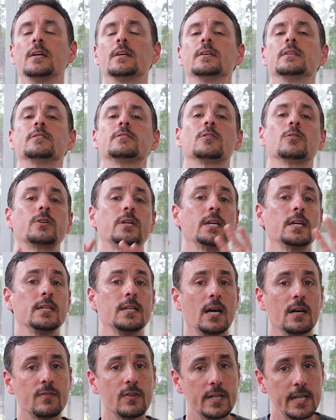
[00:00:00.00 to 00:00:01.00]
And so again,
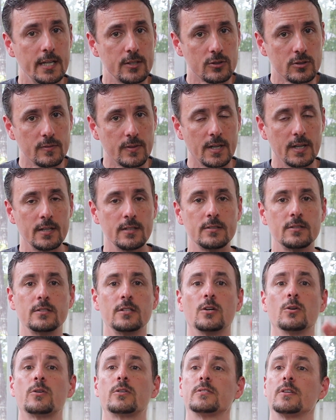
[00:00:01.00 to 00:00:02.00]
not financial advice,
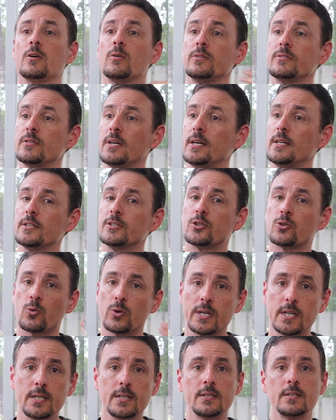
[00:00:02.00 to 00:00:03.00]
because they always say the
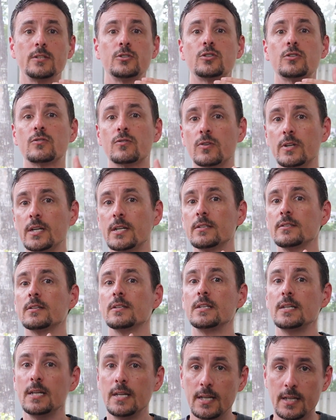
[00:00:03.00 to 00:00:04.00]
trend is your friend
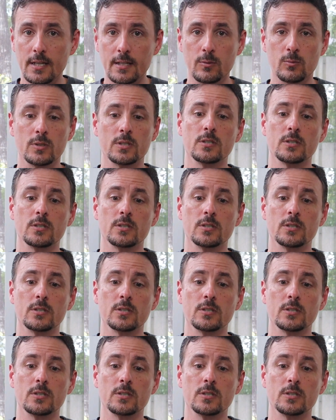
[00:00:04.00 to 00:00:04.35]
until the end.